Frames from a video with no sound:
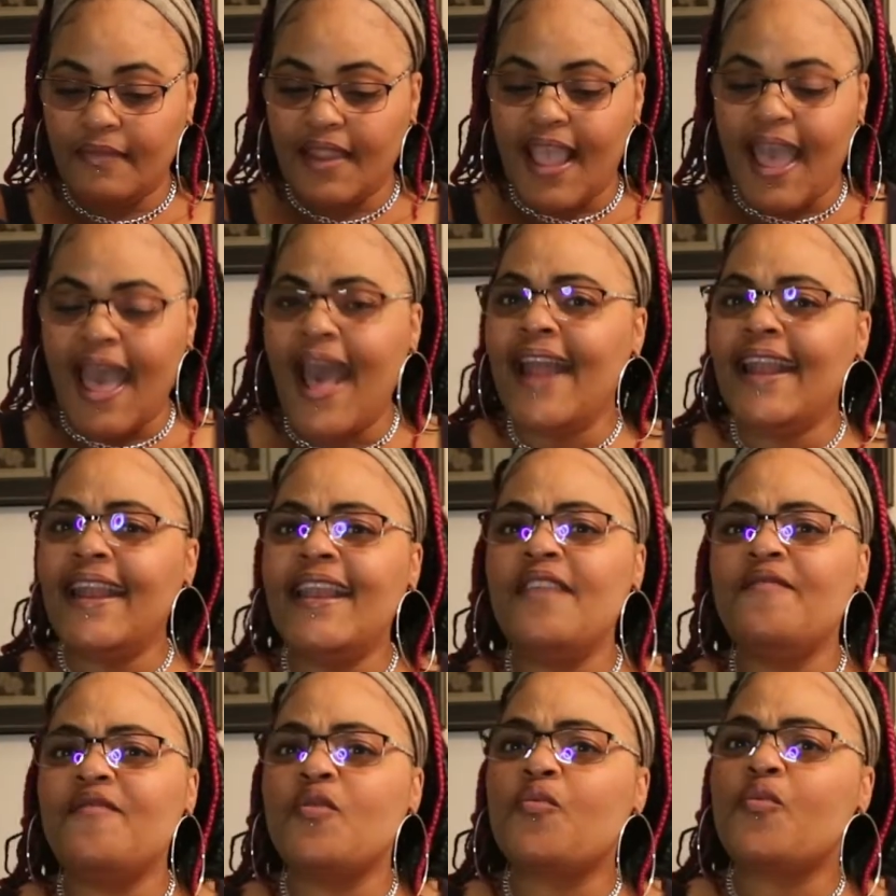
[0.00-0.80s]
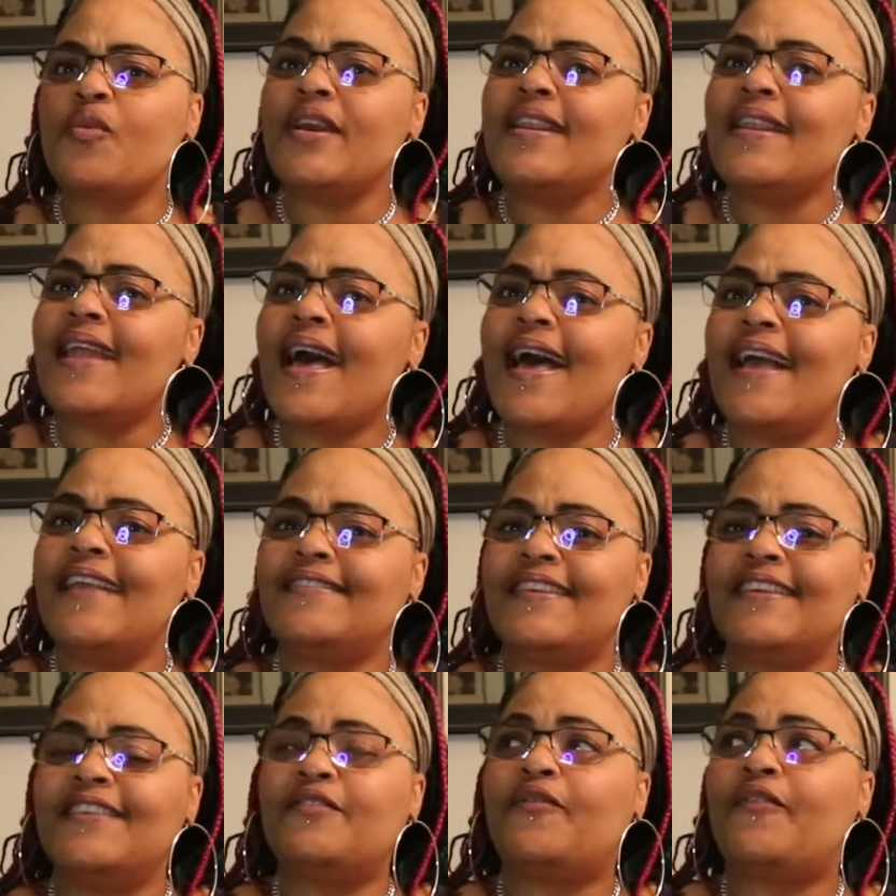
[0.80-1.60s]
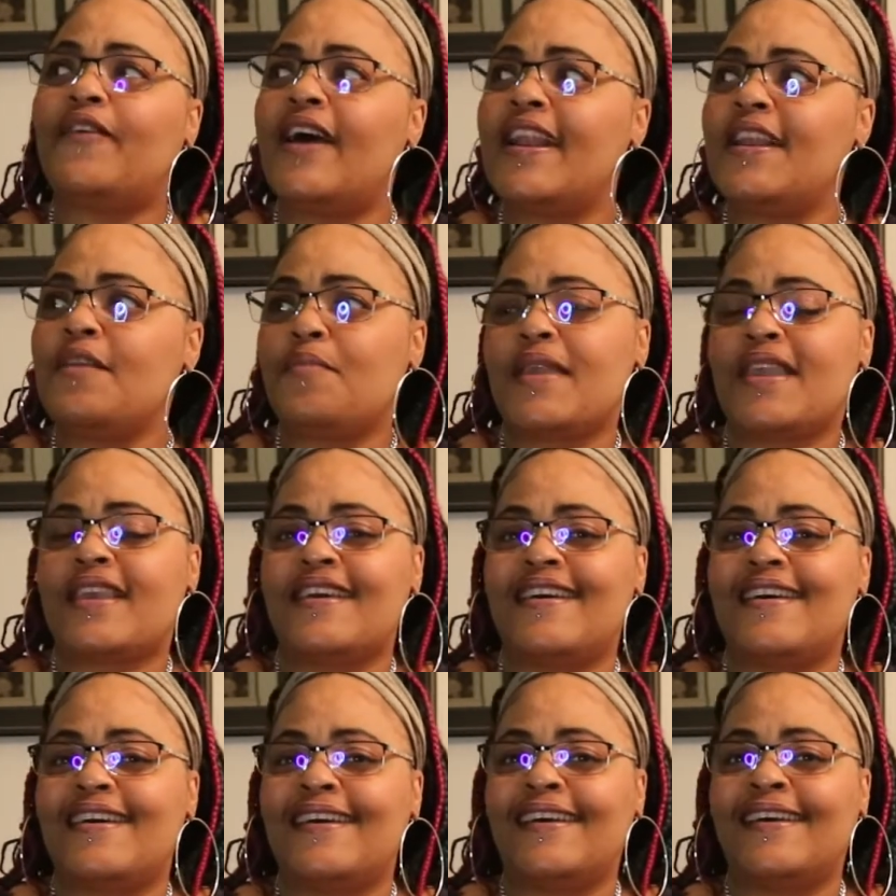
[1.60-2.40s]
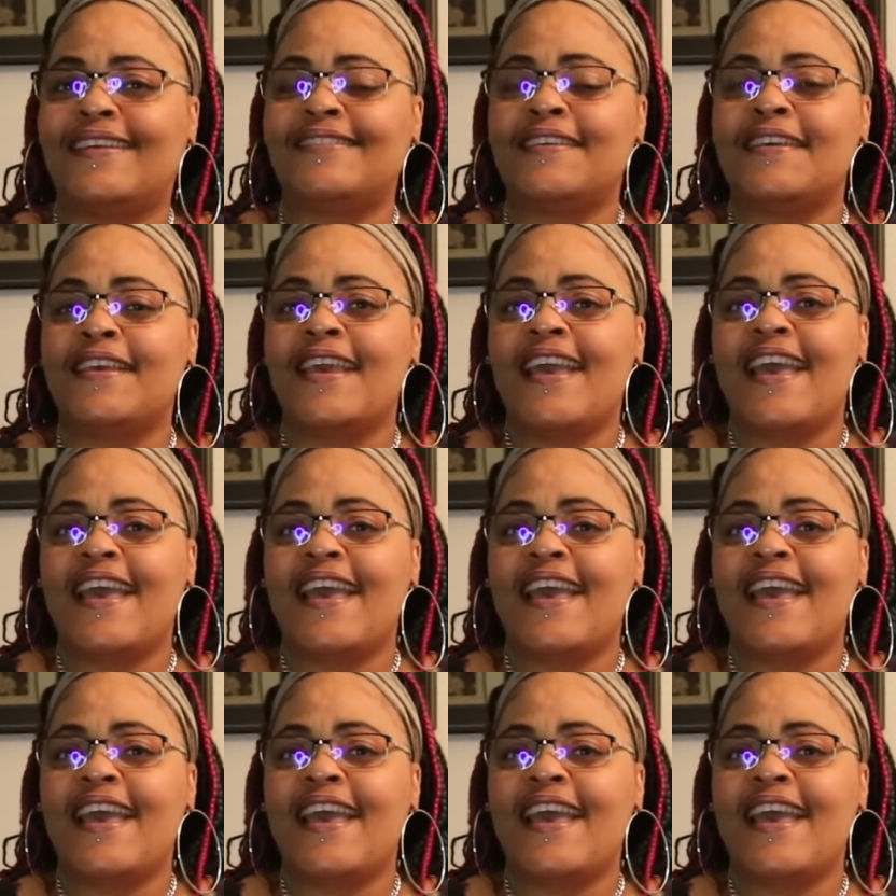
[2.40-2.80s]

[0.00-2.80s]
didn't even realize, it's funny because